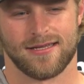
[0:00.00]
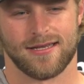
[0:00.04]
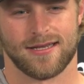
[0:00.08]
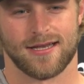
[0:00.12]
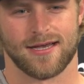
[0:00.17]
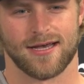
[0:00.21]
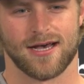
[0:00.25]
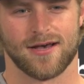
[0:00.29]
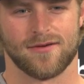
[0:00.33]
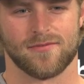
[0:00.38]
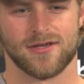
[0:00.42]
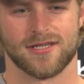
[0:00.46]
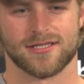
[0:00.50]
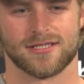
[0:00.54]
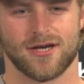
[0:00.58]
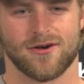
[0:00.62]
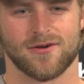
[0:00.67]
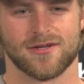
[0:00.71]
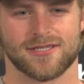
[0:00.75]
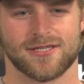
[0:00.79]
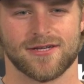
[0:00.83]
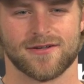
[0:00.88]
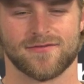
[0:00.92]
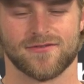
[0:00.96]
Um, he's
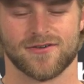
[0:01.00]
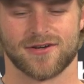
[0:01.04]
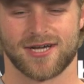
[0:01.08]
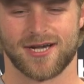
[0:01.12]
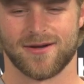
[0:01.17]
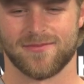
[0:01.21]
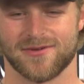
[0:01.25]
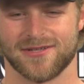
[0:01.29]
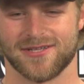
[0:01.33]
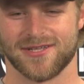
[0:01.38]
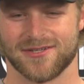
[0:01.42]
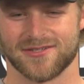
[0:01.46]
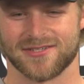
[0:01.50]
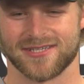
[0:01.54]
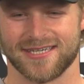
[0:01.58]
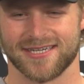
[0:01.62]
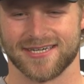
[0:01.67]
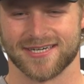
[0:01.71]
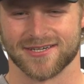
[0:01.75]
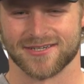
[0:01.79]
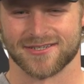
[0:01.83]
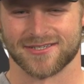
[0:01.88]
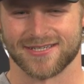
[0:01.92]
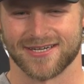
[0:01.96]
always good for a couple of those a
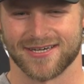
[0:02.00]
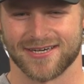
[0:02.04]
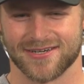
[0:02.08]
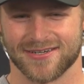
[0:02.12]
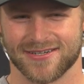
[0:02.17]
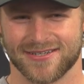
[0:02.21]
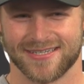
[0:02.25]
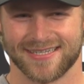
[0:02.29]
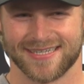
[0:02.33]
year. So,